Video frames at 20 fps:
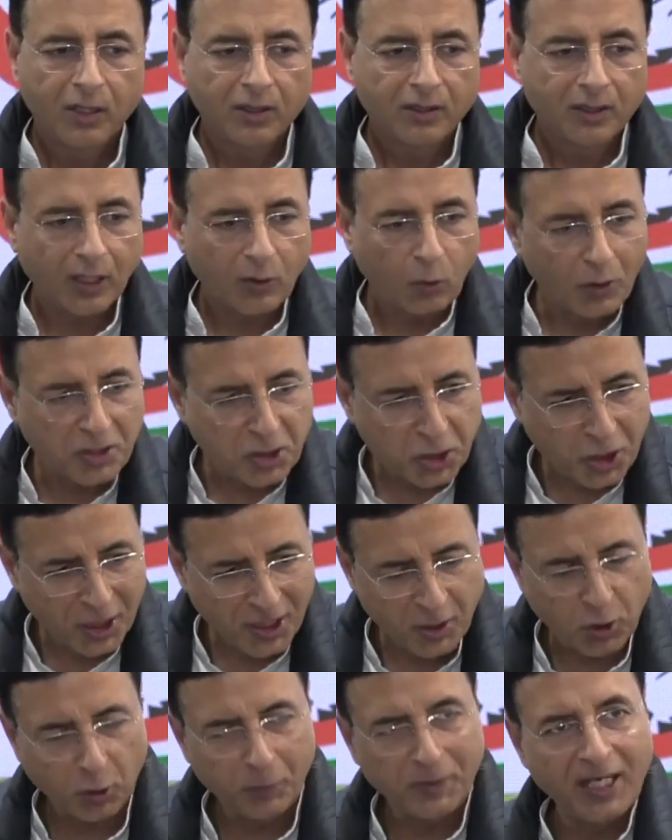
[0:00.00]
The
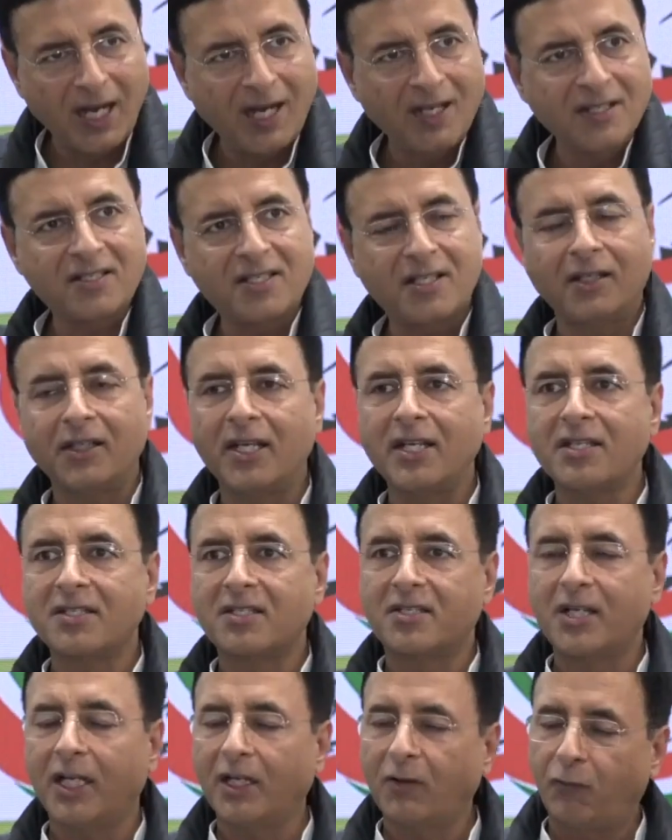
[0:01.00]
question to be answered
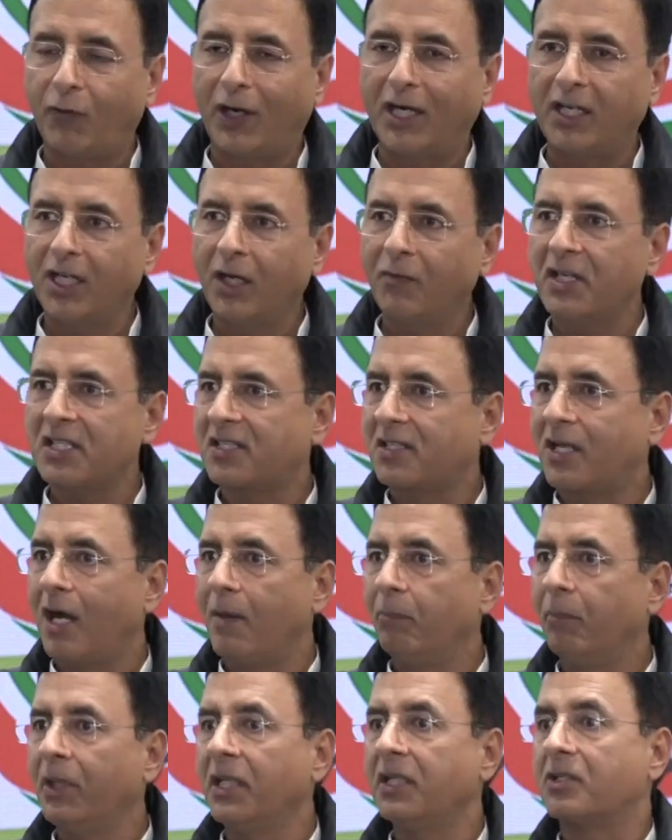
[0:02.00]
is, did Fadnavis
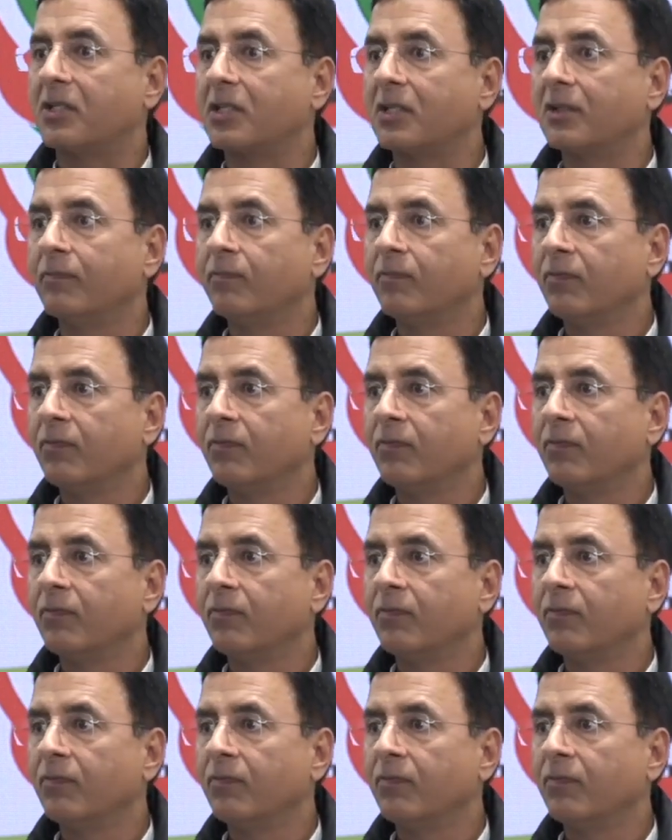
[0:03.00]
government